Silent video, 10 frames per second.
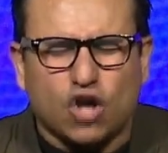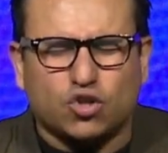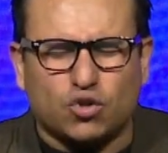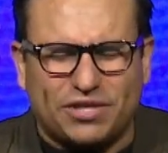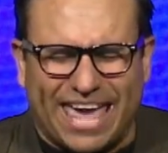
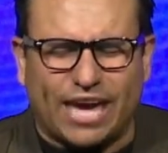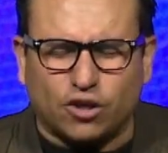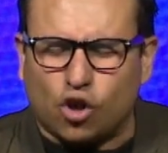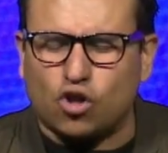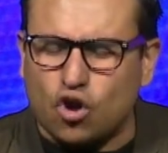so they
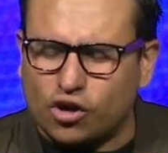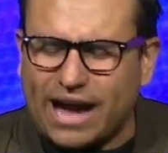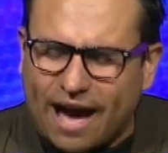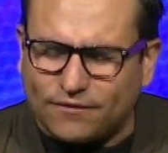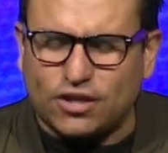no longer
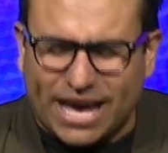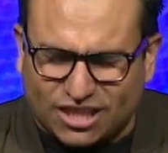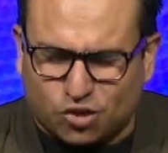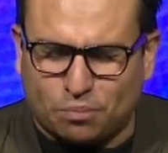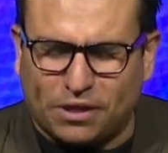have to
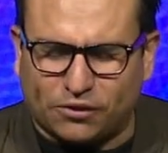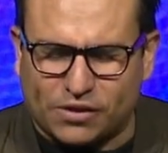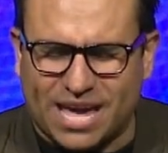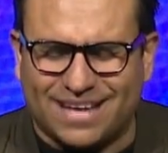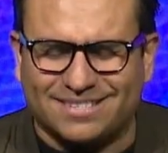
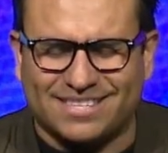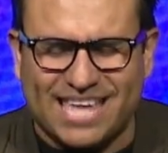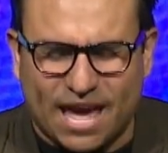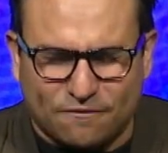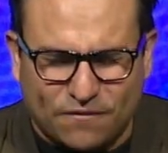experience
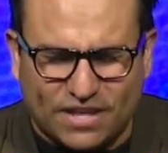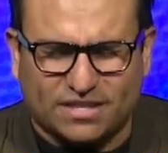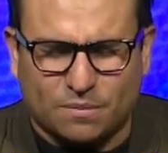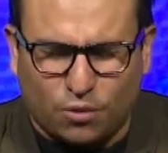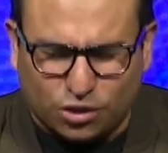the
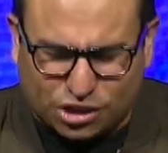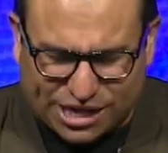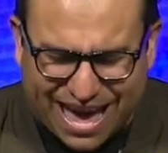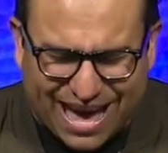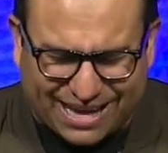invisible
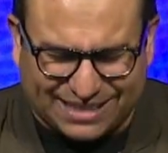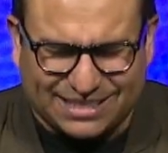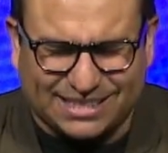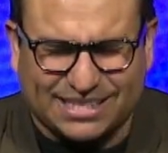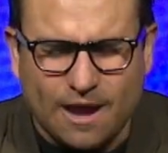
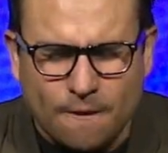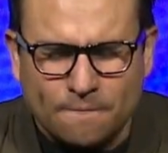chains